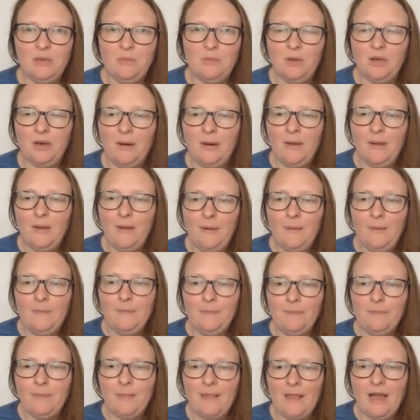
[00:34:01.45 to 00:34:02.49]
But
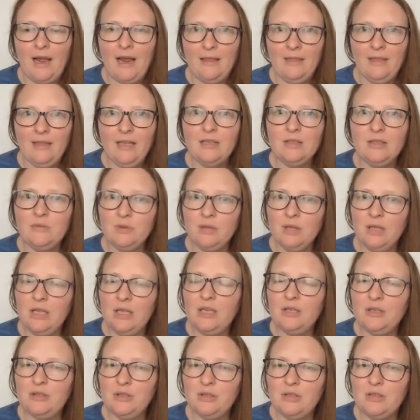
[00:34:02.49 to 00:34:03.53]
I think it's really
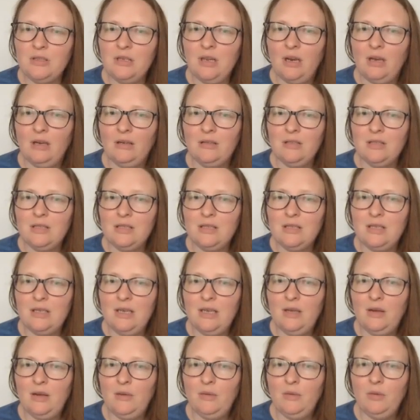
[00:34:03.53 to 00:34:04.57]
interesting to
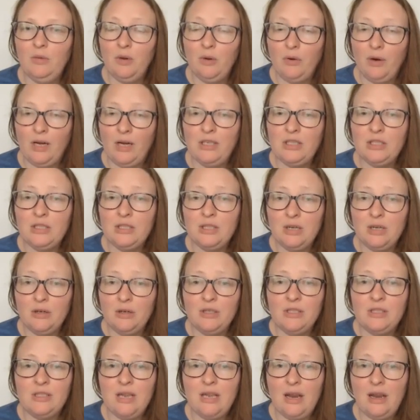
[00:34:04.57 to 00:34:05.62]
see the Granges that are
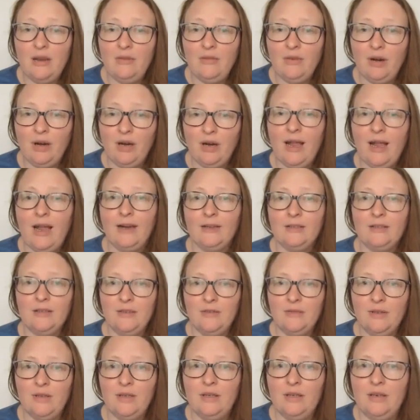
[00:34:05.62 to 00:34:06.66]
staying very
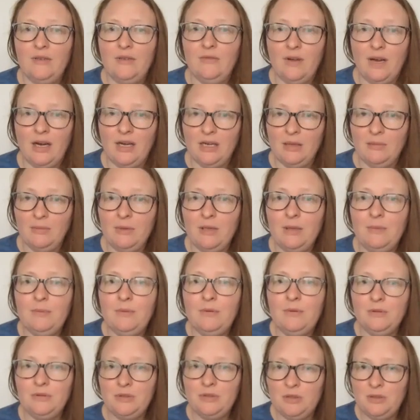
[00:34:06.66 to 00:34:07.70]
active and inviting
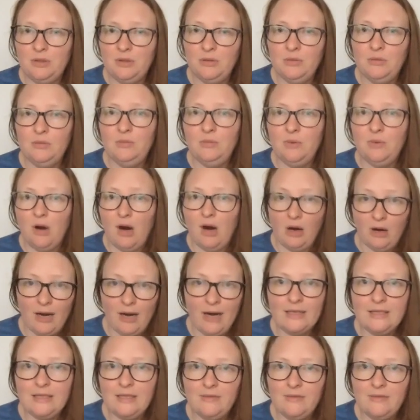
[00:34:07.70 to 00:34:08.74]
people to our
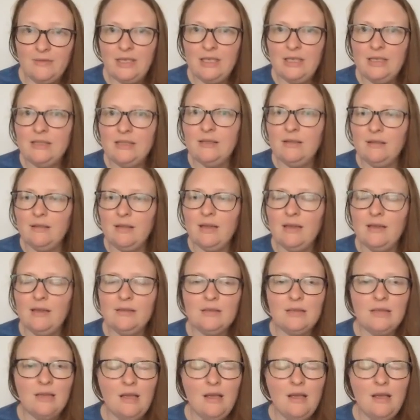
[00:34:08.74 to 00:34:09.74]
activities and things.